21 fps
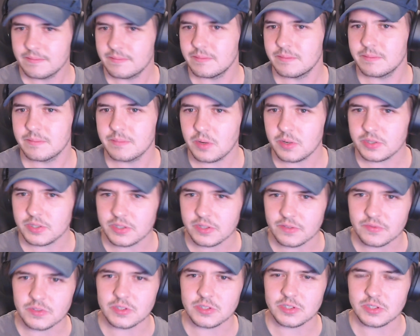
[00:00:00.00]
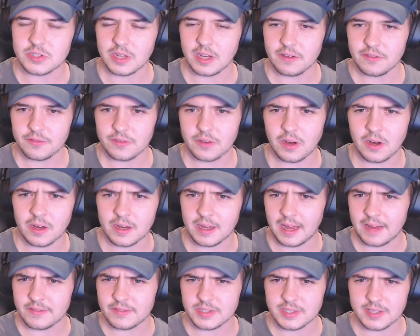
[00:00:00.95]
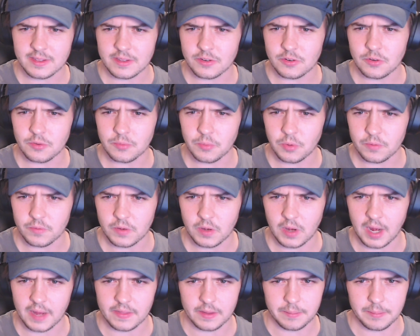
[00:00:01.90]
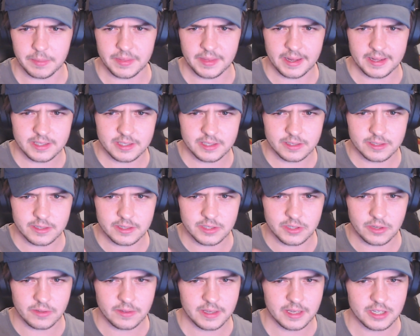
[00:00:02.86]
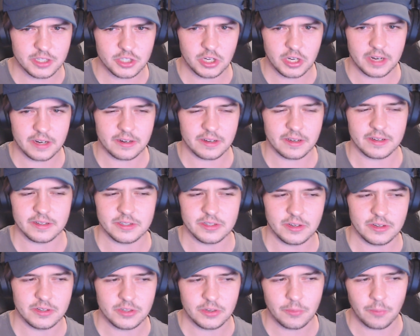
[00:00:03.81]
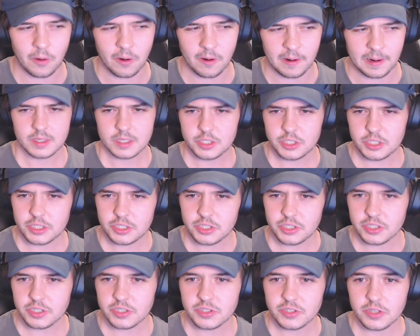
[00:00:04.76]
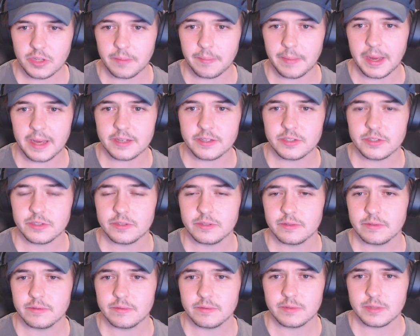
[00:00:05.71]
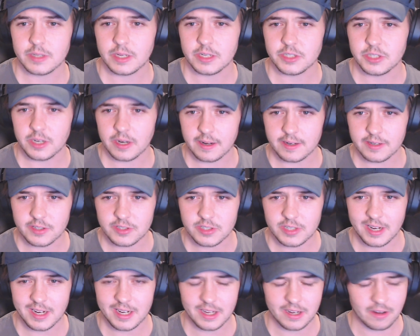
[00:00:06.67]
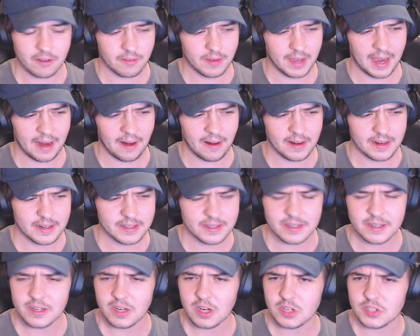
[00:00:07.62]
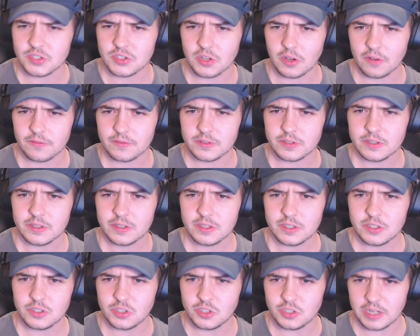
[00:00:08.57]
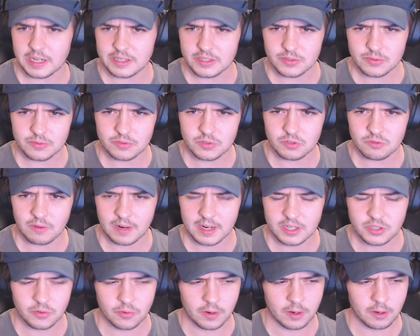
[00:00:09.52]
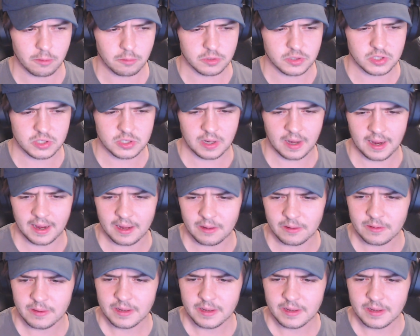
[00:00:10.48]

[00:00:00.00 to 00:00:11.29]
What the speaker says: most of the stuff. Oh, I haven't seen the new movie either, but it's on the agenda, don't you worry. She's just the best. Such an understanding of character, a soft, gentle directorial style,